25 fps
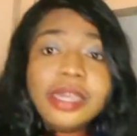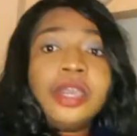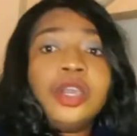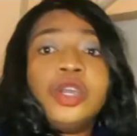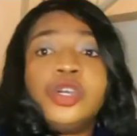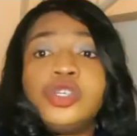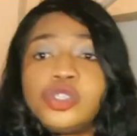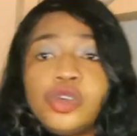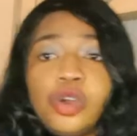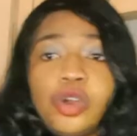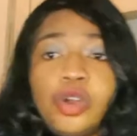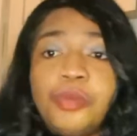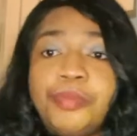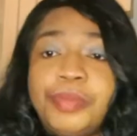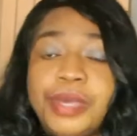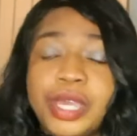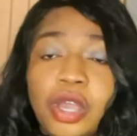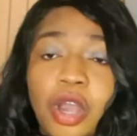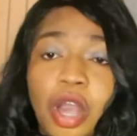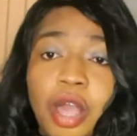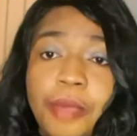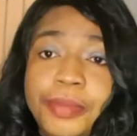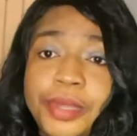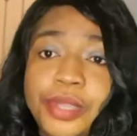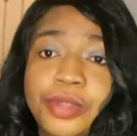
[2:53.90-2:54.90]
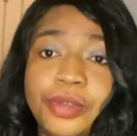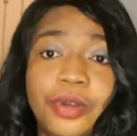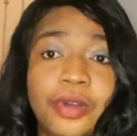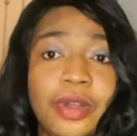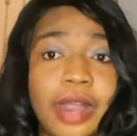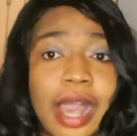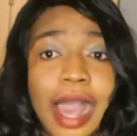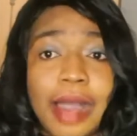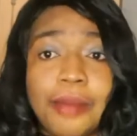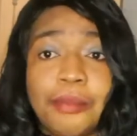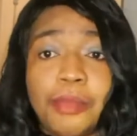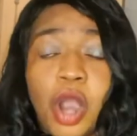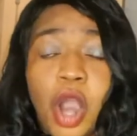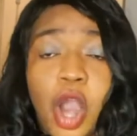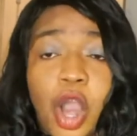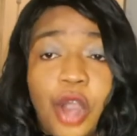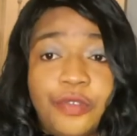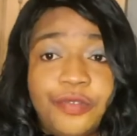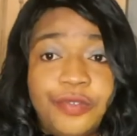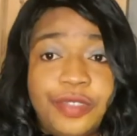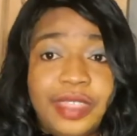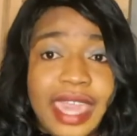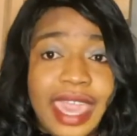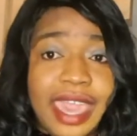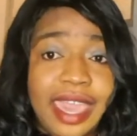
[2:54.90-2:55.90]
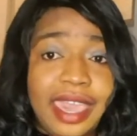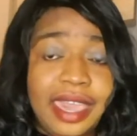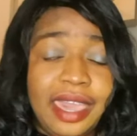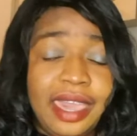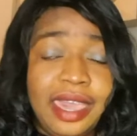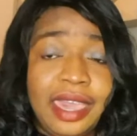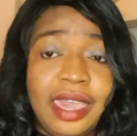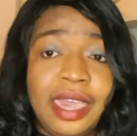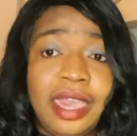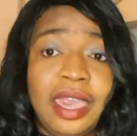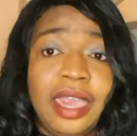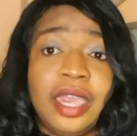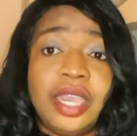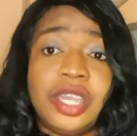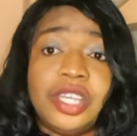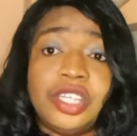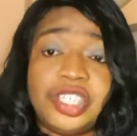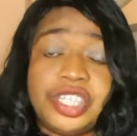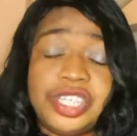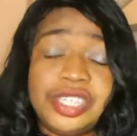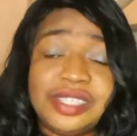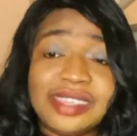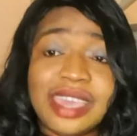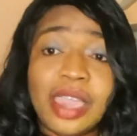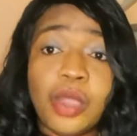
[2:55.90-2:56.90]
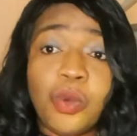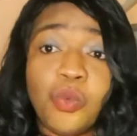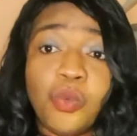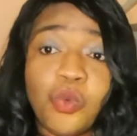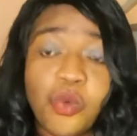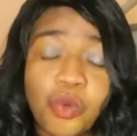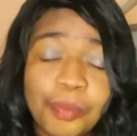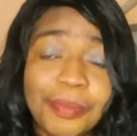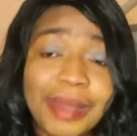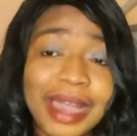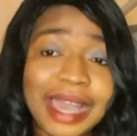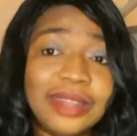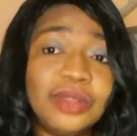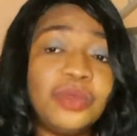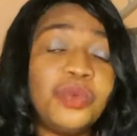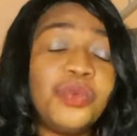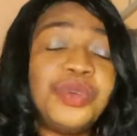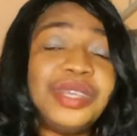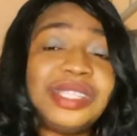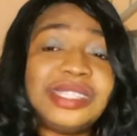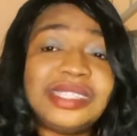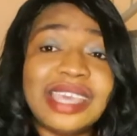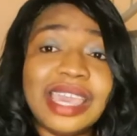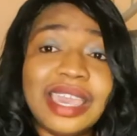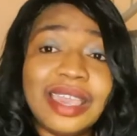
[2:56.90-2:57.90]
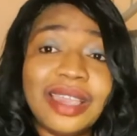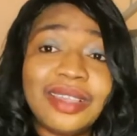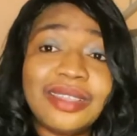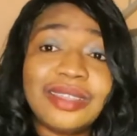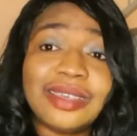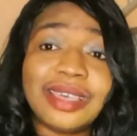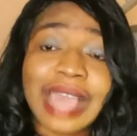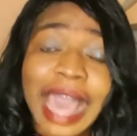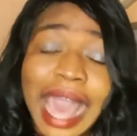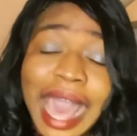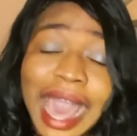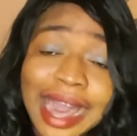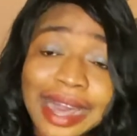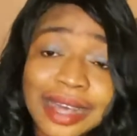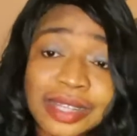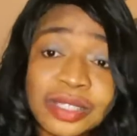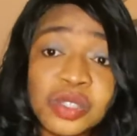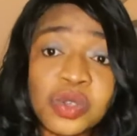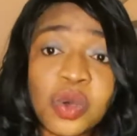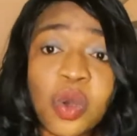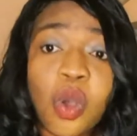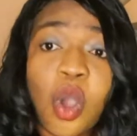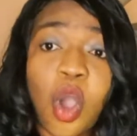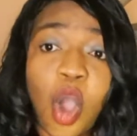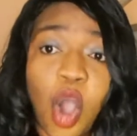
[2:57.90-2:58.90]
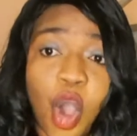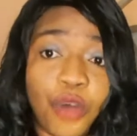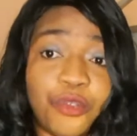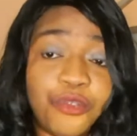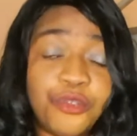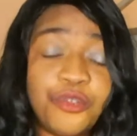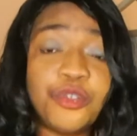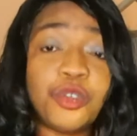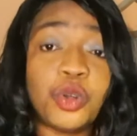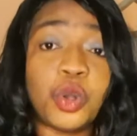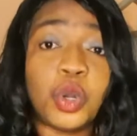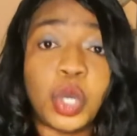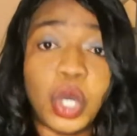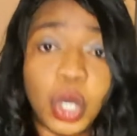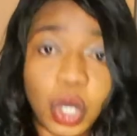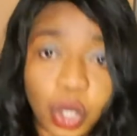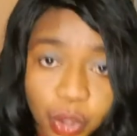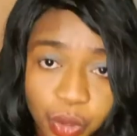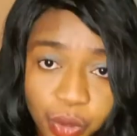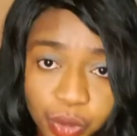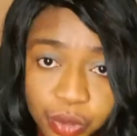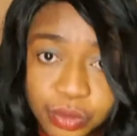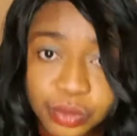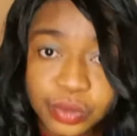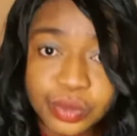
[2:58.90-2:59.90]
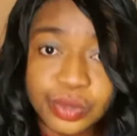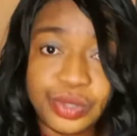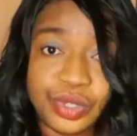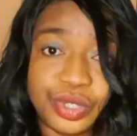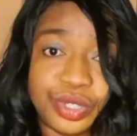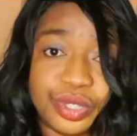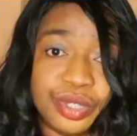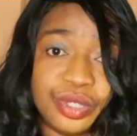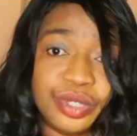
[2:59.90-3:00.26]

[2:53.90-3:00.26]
So become, you know, I'm off there. She's a woman with a heart of gold.